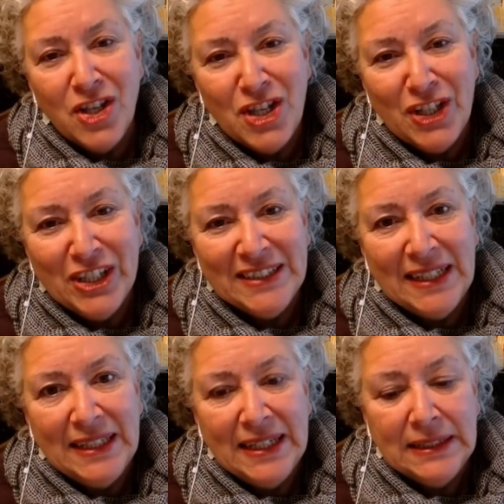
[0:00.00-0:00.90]
she looks
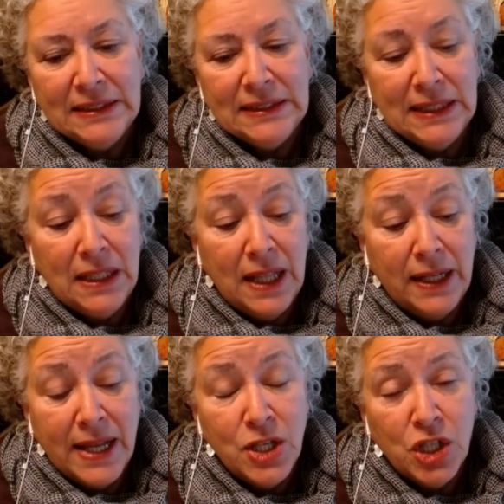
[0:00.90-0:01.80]
at things in that
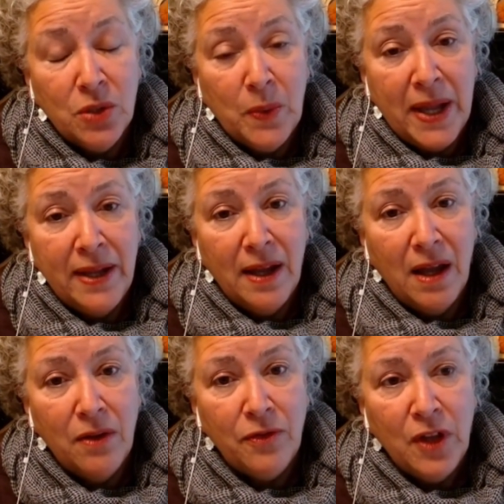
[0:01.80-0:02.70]
ancient way
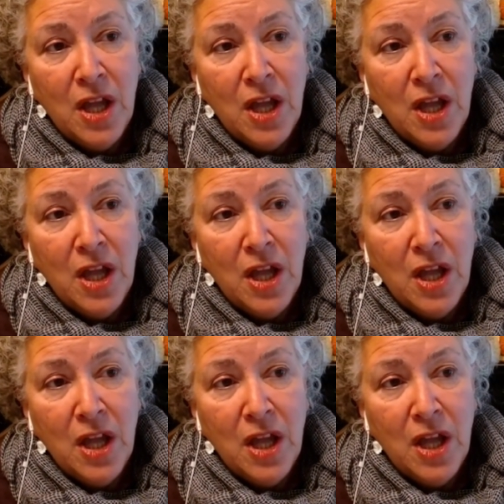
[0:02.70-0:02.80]
of